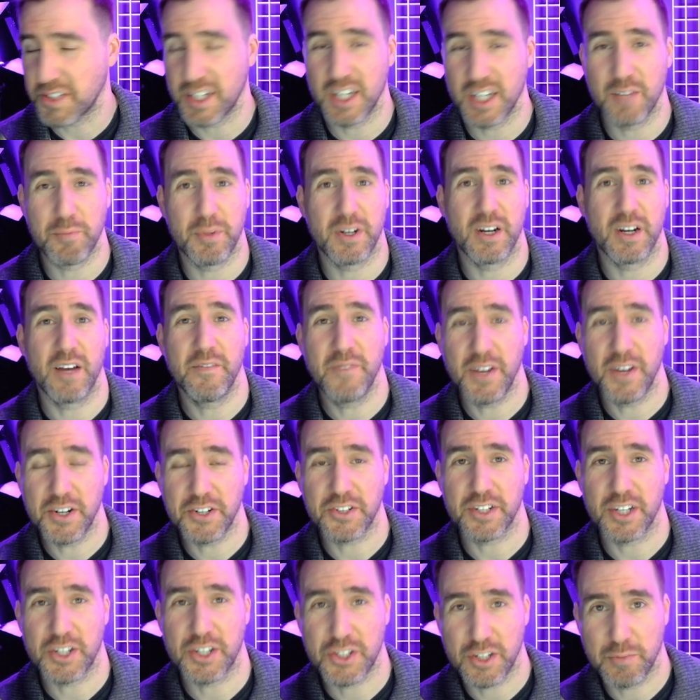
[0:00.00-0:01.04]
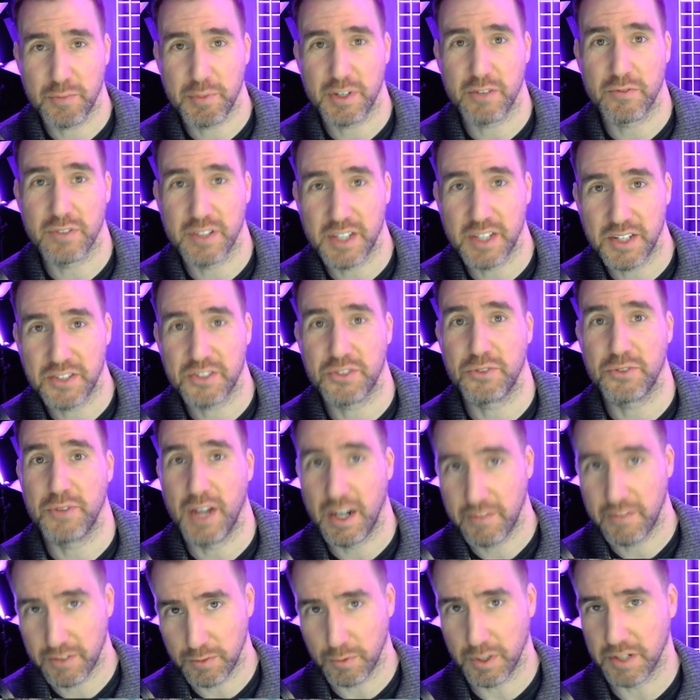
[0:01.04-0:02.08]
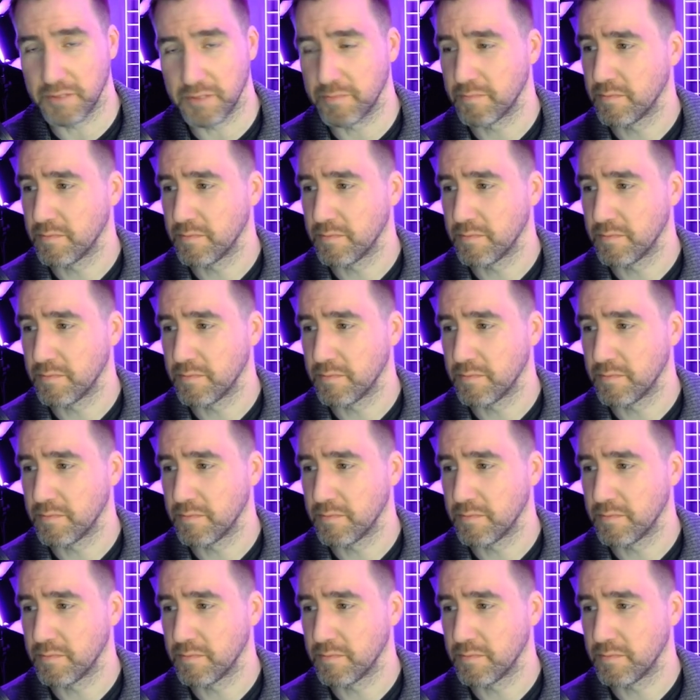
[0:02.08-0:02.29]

it, but eventually it should be released to everyone.